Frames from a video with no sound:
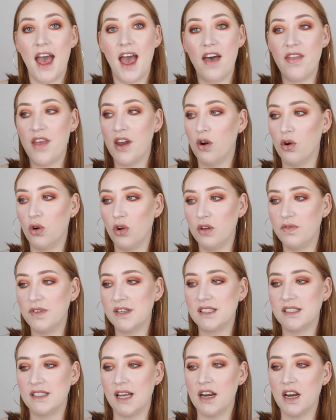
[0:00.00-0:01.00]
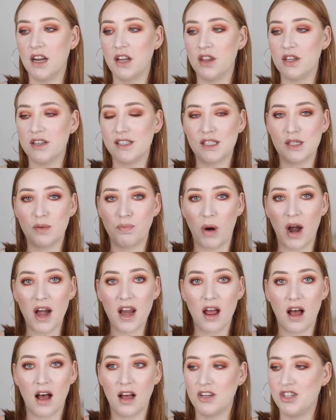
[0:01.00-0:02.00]
And then all of a sudden the
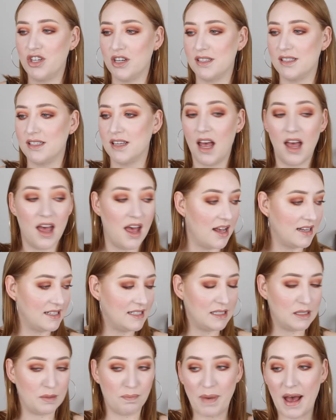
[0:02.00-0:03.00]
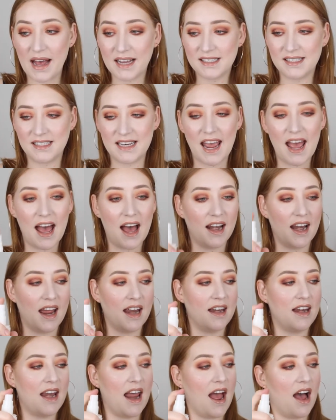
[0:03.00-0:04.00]
sprayer just spazzed out
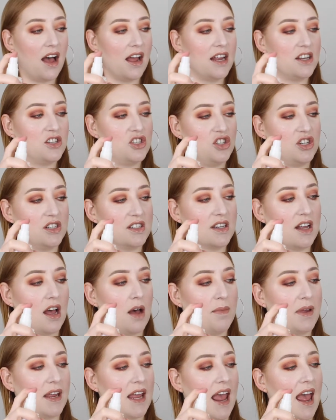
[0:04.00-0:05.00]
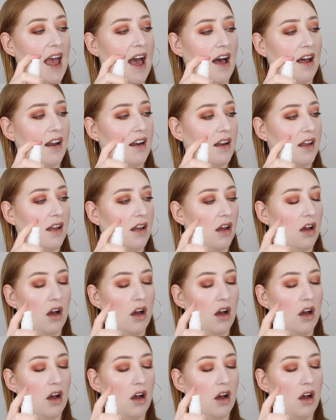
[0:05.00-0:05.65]
and now it's just coming out.